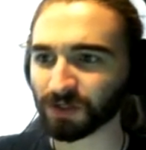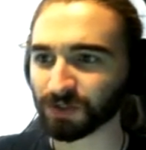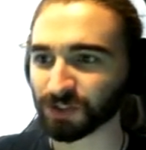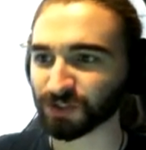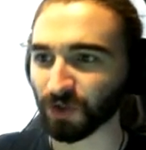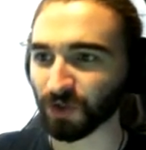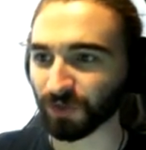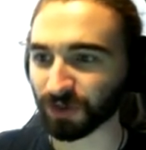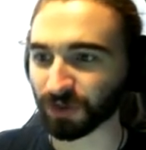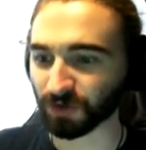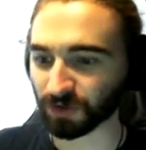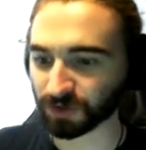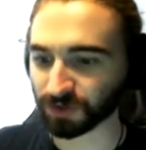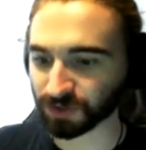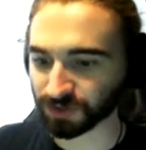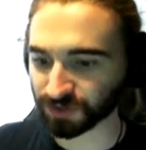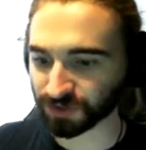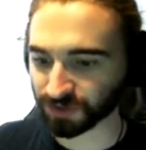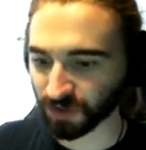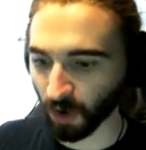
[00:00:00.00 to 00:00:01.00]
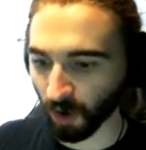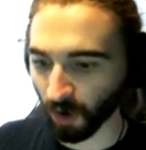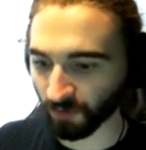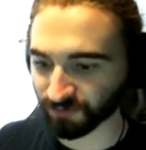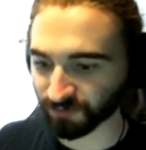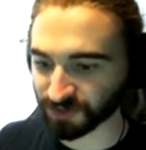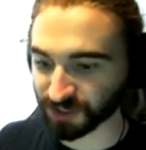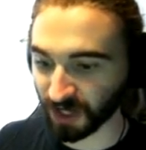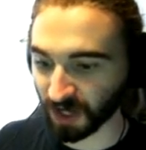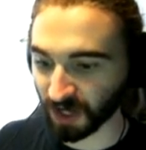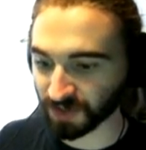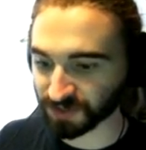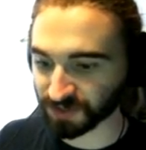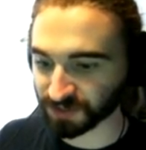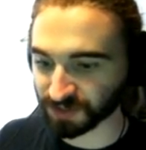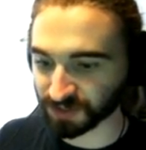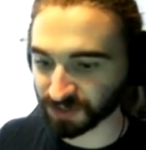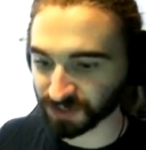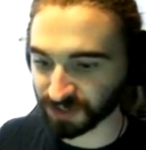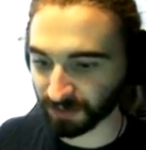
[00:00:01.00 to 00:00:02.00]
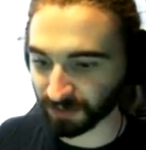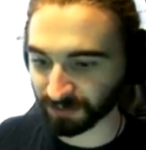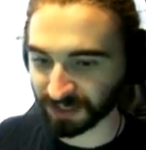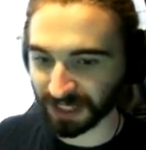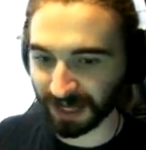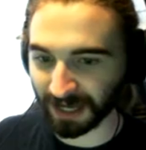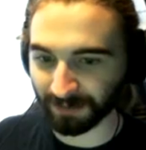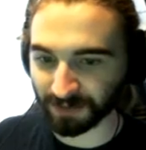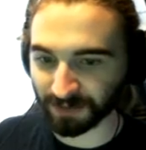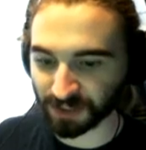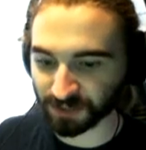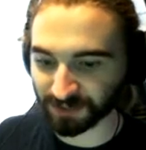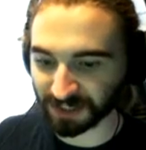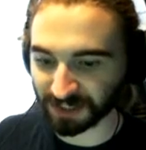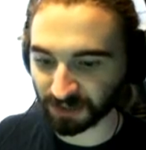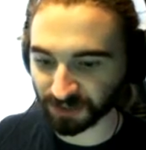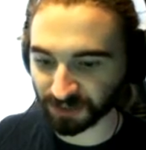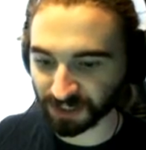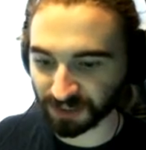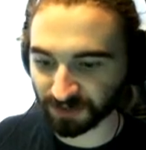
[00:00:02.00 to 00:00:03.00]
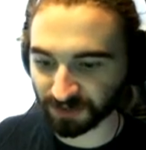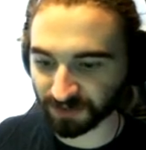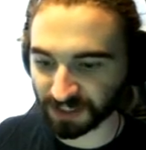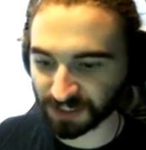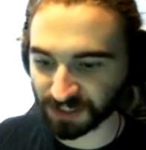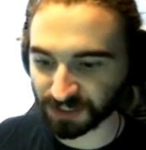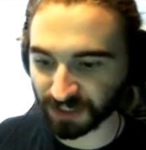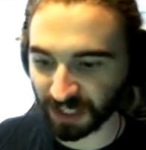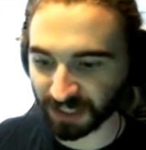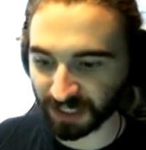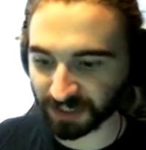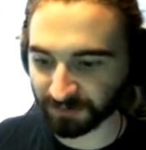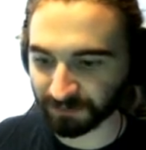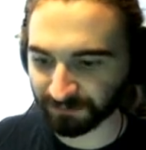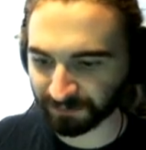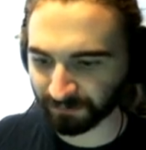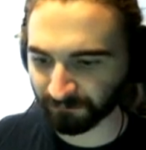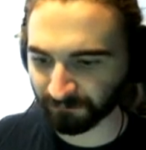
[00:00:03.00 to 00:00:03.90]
Just on the off chance that somebody happened to be looking at this like,